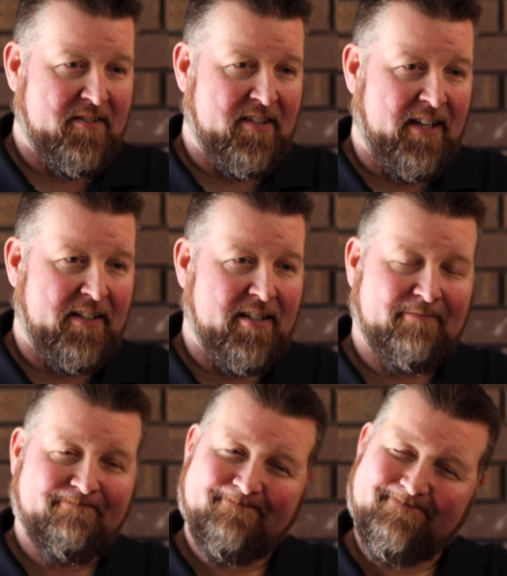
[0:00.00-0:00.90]

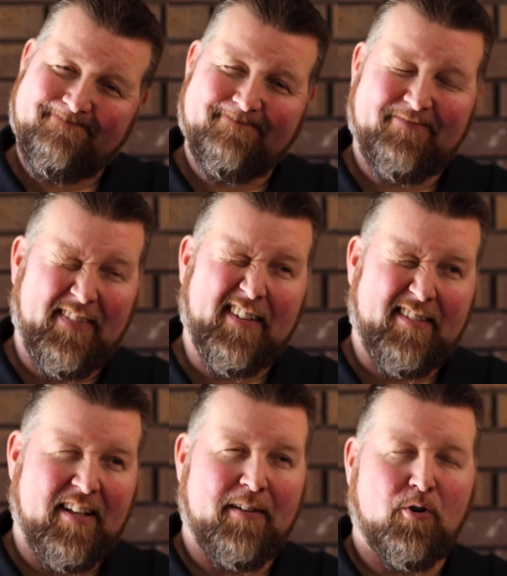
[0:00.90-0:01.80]
said
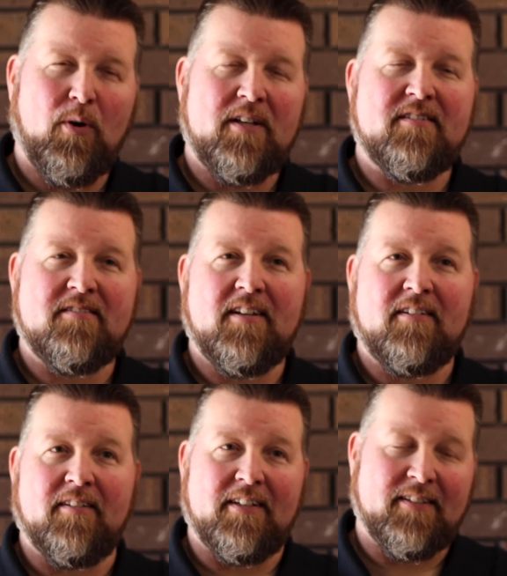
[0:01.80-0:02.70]
it quite
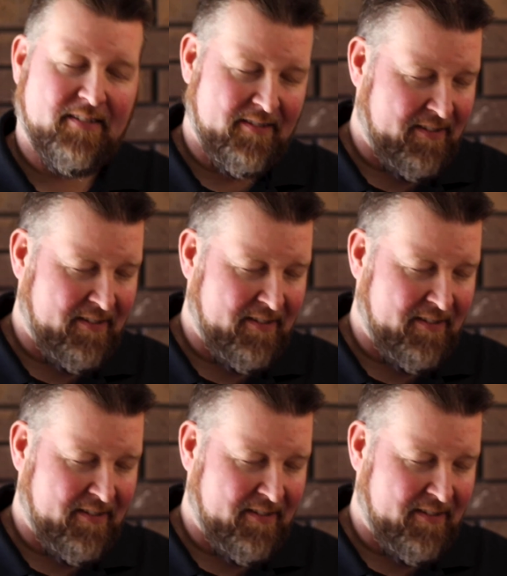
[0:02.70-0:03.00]
succinctly.